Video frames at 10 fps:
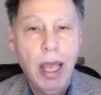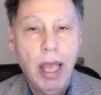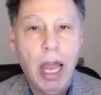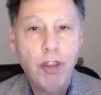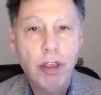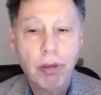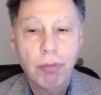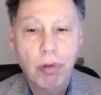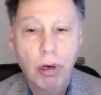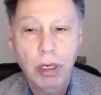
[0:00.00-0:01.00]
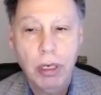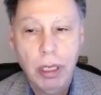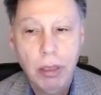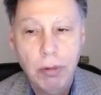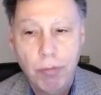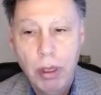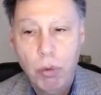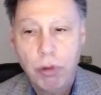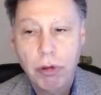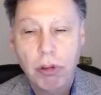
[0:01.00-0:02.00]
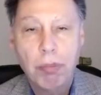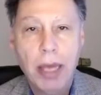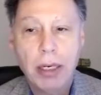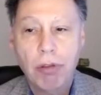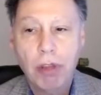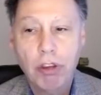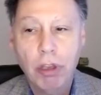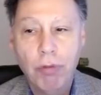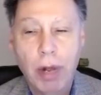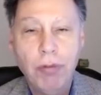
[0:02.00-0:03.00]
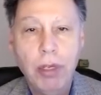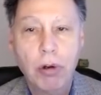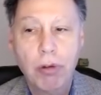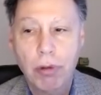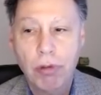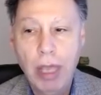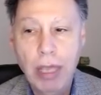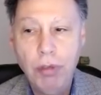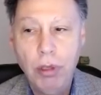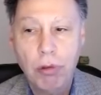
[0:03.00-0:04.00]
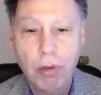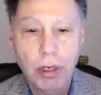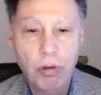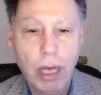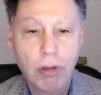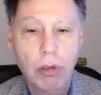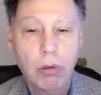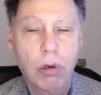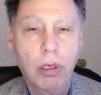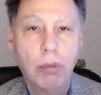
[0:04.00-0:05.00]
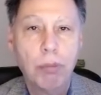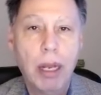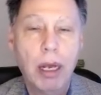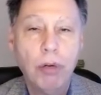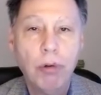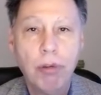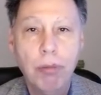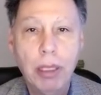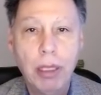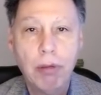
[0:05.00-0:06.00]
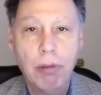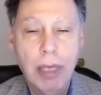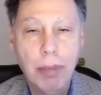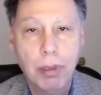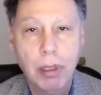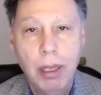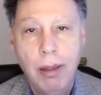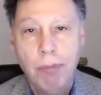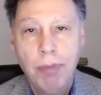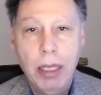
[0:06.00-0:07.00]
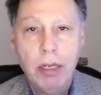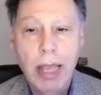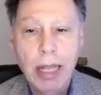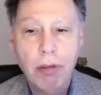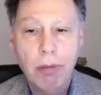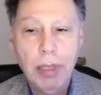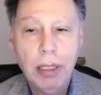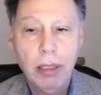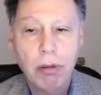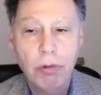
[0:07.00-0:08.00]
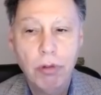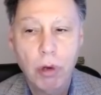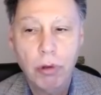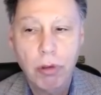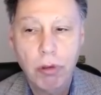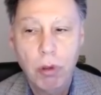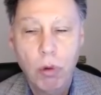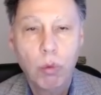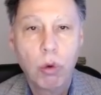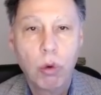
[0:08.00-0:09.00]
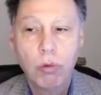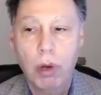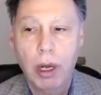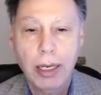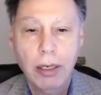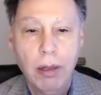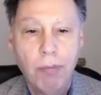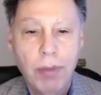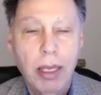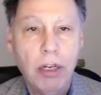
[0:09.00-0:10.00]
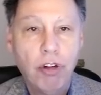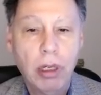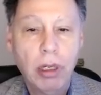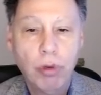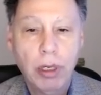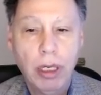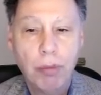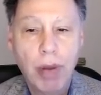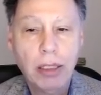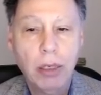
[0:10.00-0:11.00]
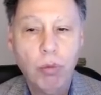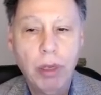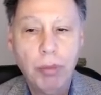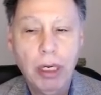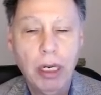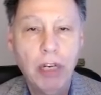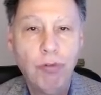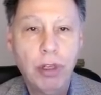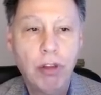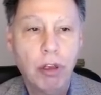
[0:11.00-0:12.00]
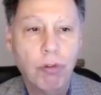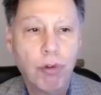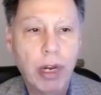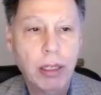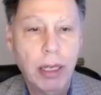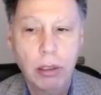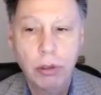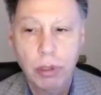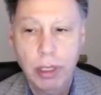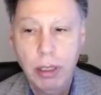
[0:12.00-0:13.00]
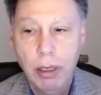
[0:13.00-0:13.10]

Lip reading: And this absurdity was in spite of 65 years of safe use of hydroxychloroquine by hundreds of millions of people in tens of billions of doses worldwide, in children, in pregnant women, in infants, and frail elderly.